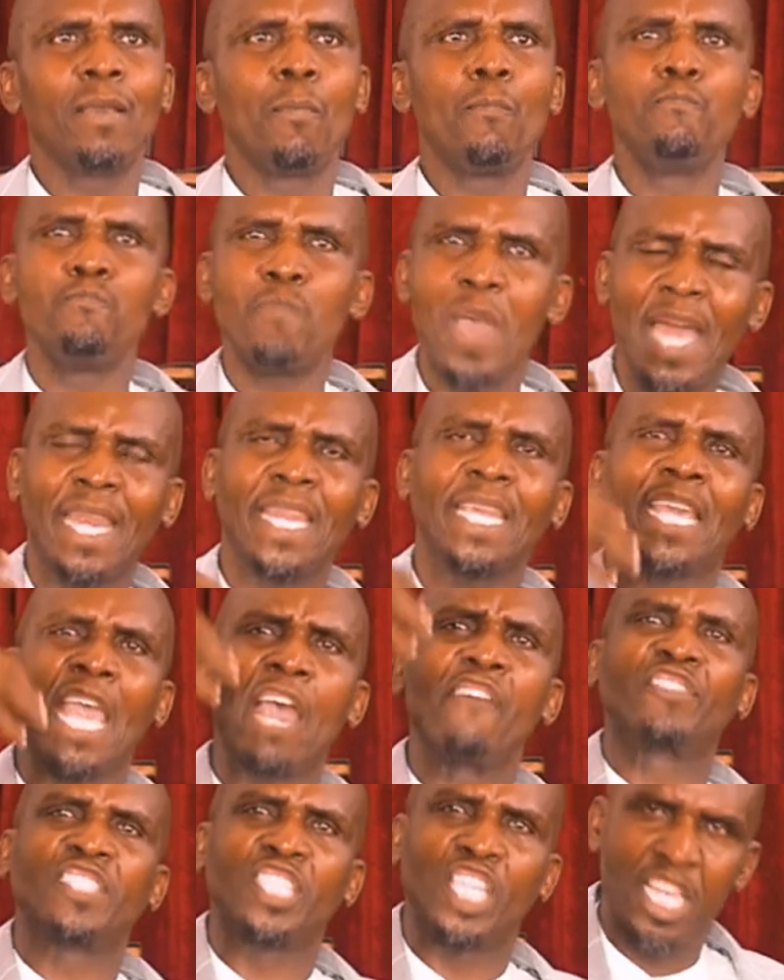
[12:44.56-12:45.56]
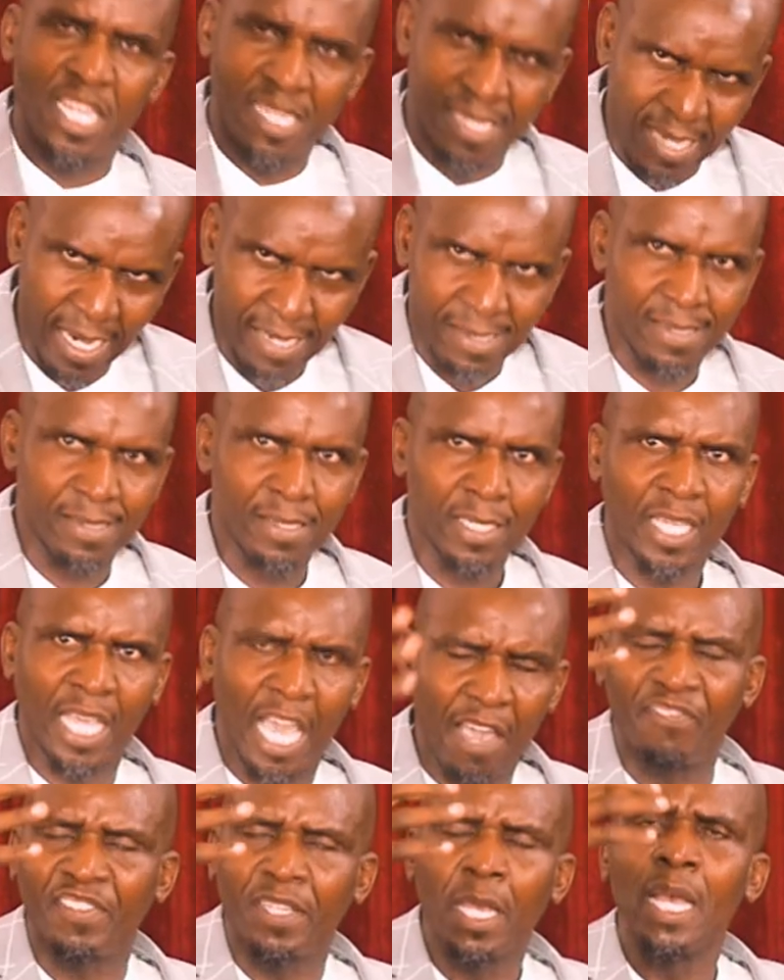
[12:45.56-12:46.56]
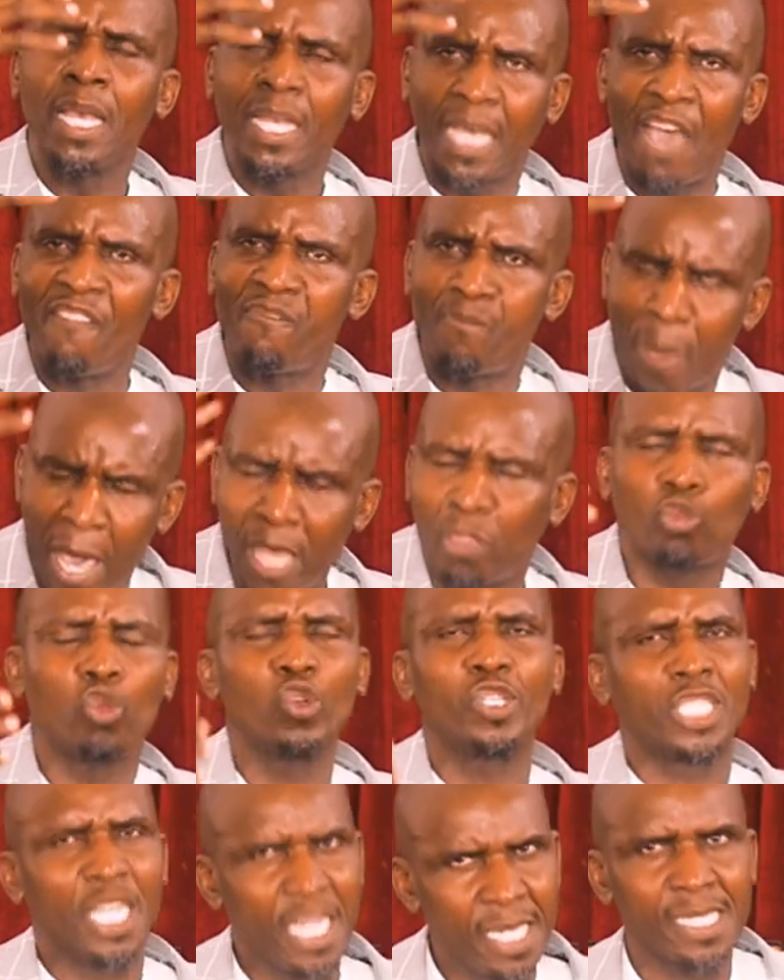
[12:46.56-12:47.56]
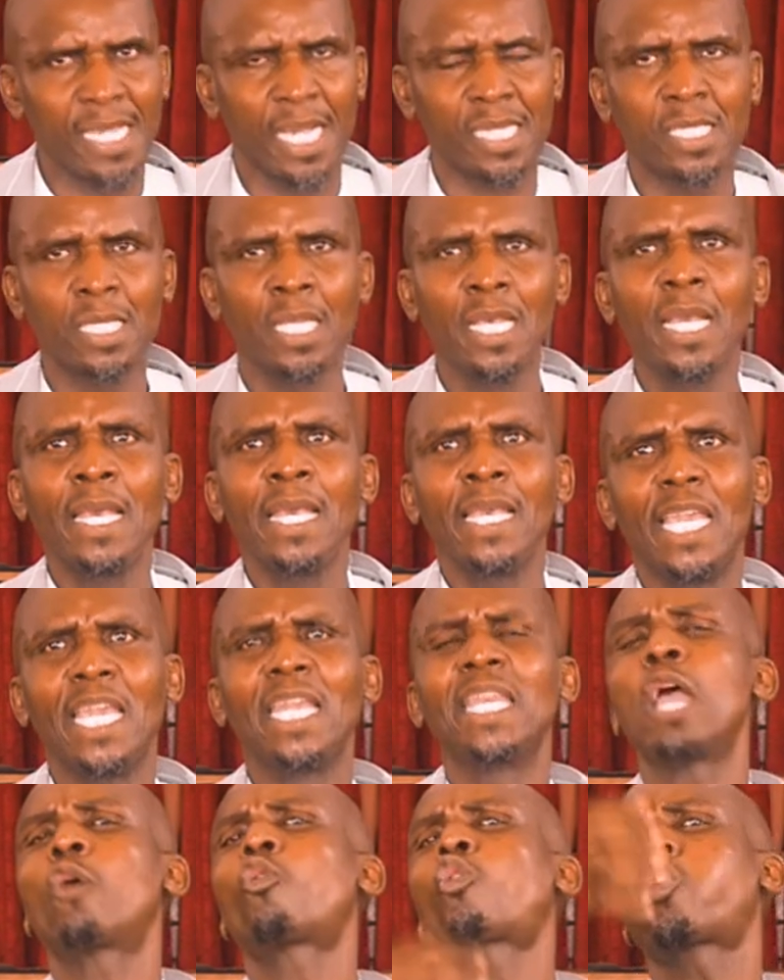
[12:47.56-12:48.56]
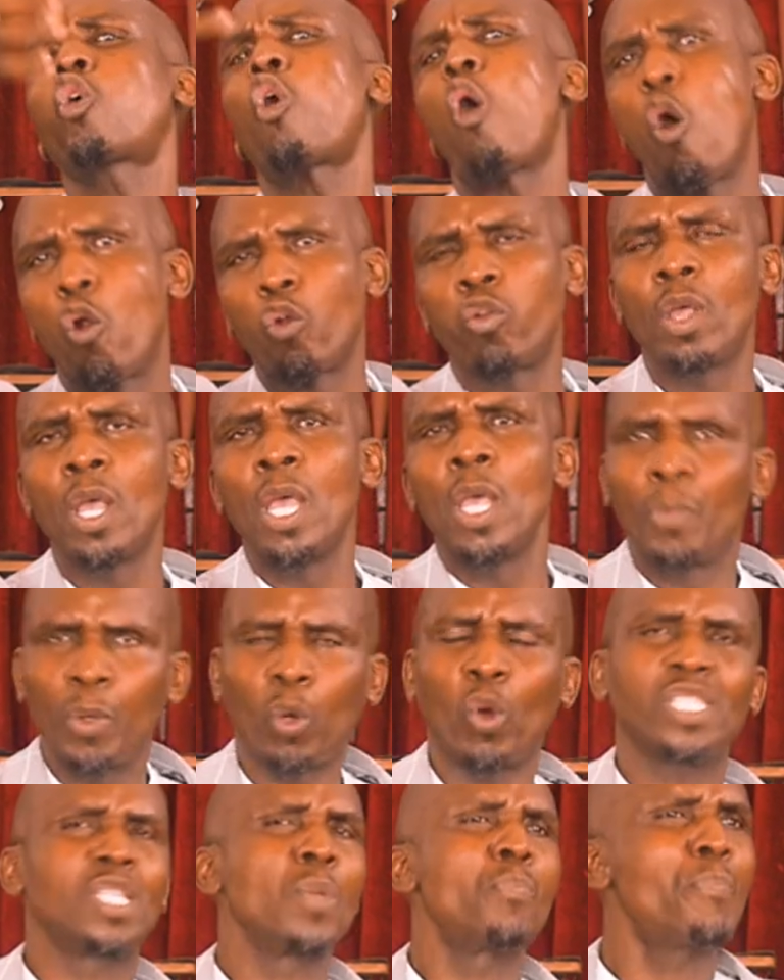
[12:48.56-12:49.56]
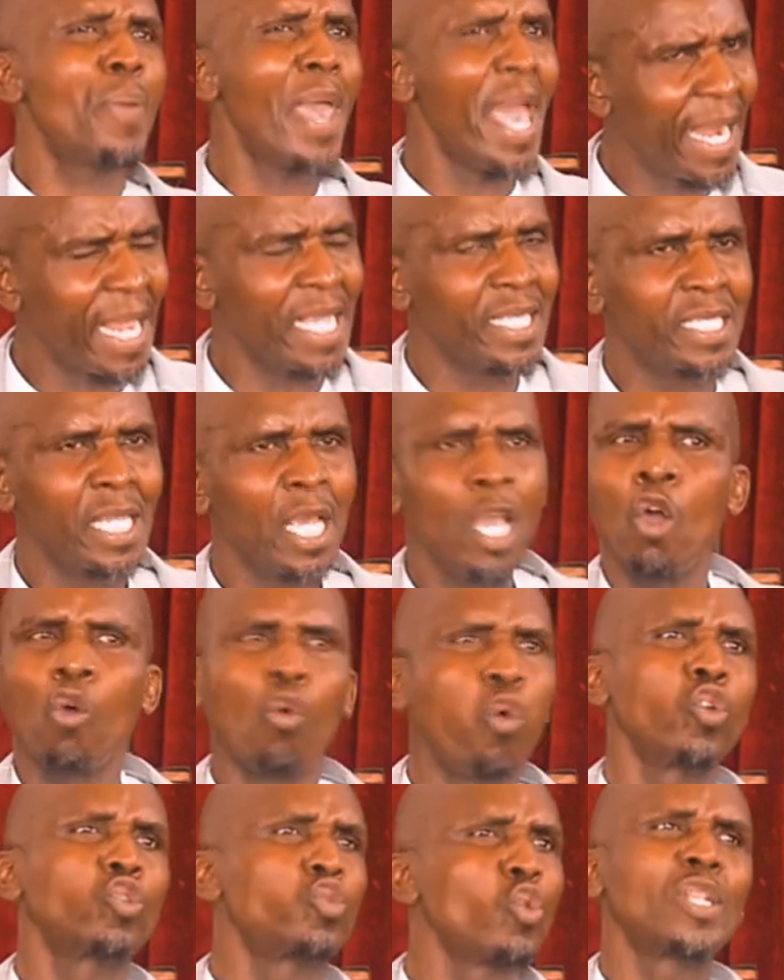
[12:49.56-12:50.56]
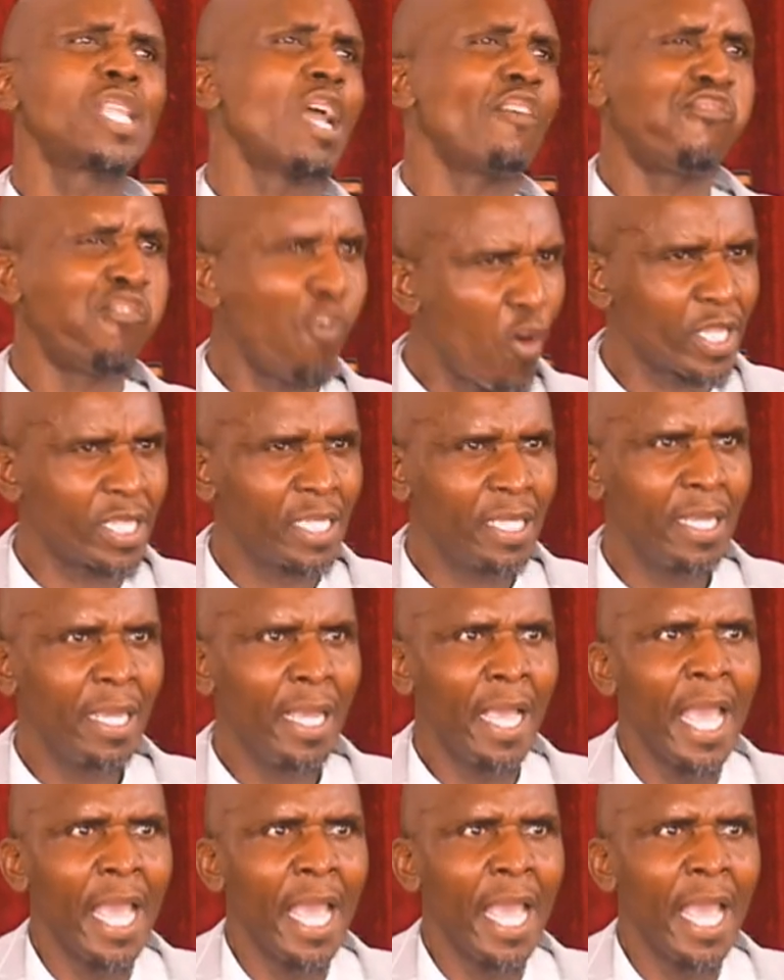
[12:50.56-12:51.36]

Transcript: Mary gave Jesus, gave, gave birth to Jesus in a crawl because the parents could not afford.